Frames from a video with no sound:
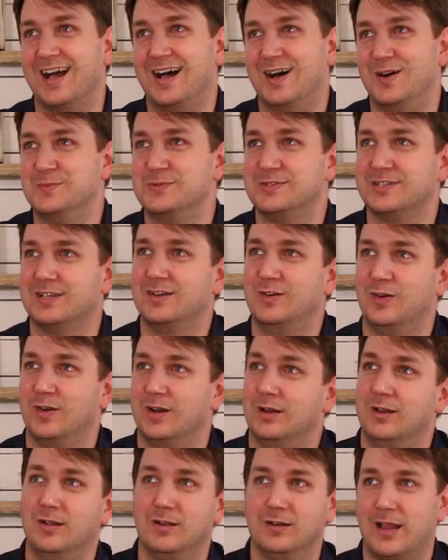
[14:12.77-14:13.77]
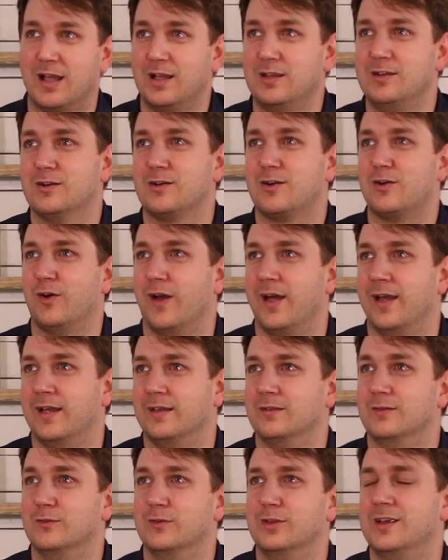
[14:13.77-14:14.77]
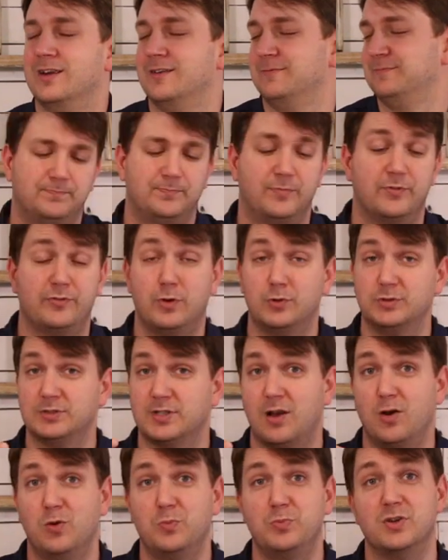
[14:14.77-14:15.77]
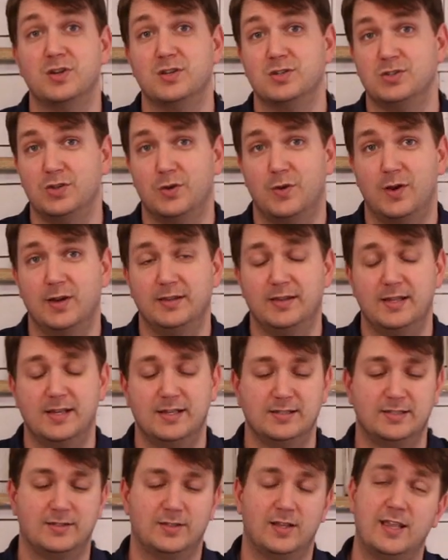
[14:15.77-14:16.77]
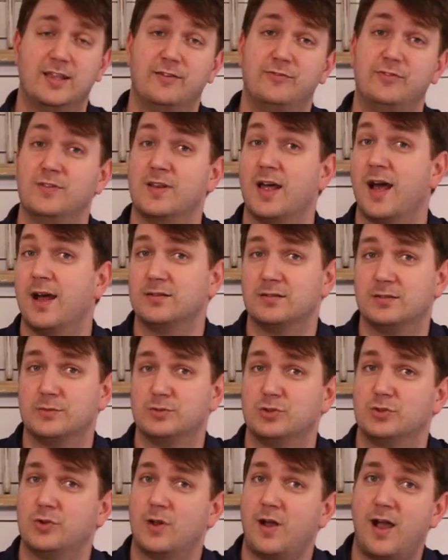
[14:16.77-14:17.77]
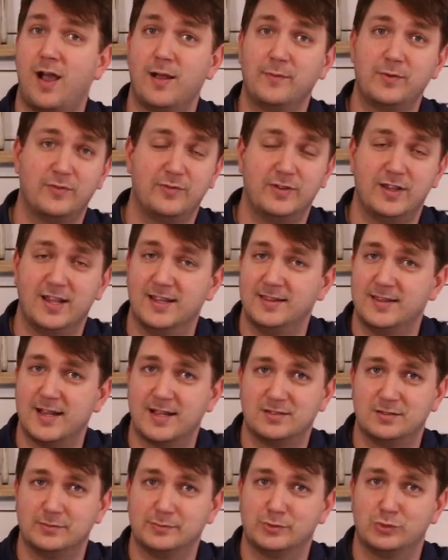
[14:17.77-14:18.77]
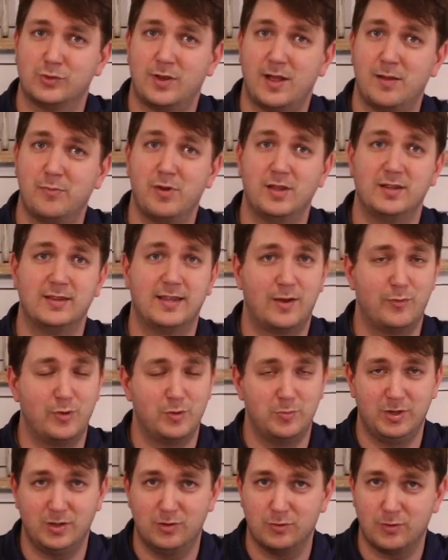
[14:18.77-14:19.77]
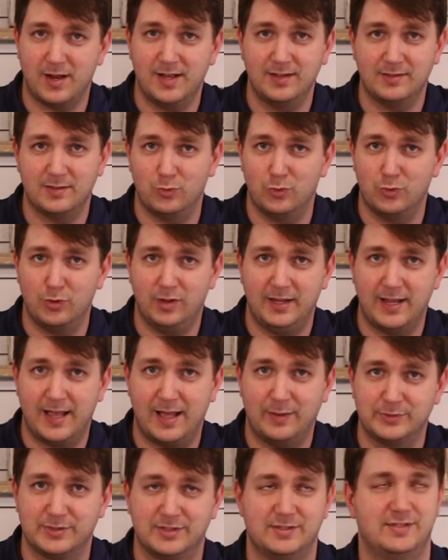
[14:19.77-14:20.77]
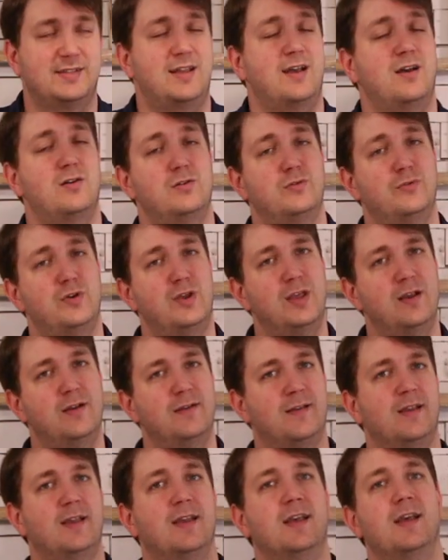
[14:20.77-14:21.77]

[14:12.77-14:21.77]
I hope so. Look, now you're crying with Folks, I hope you enjoyed this. If you're not subscribed, if you hit that subscribe button, that would be great. It really helps us out over here.